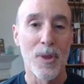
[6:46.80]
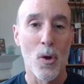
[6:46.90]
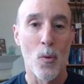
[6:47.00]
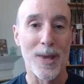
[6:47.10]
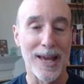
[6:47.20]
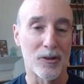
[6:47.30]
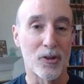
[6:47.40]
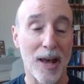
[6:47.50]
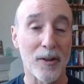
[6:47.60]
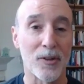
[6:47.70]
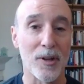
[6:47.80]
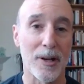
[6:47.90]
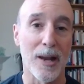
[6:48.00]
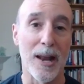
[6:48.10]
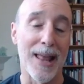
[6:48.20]
we get to test it.
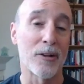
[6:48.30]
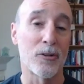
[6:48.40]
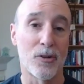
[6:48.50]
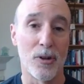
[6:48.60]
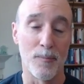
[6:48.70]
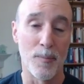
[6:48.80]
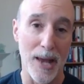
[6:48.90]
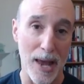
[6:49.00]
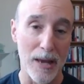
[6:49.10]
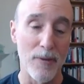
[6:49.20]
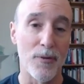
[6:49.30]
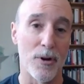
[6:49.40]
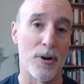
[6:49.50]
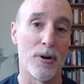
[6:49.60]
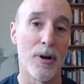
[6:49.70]
And that's the
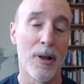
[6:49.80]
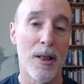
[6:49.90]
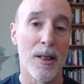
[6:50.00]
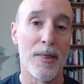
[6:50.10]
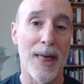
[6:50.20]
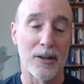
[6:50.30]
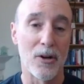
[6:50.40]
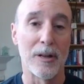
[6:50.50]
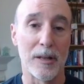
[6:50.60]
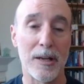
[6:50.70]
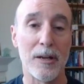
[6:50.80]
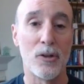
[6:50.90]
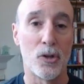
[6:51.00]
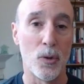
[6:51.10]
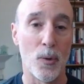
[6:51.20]
behavior that can lead
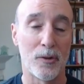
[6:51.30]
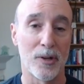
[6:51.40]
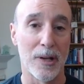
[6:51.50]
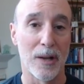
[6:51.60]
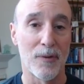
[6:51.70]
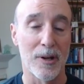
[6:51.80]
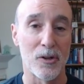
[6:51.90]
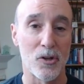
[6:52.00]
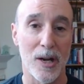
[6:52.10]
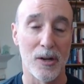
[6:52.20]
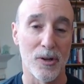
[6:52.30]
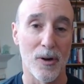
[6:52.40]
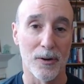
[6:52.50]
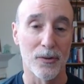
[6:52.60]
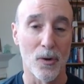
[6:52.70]
to a significant change in
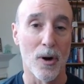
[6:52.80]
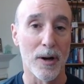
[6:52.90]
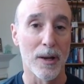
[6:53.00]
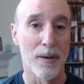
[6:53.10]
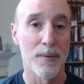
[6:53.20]
our story.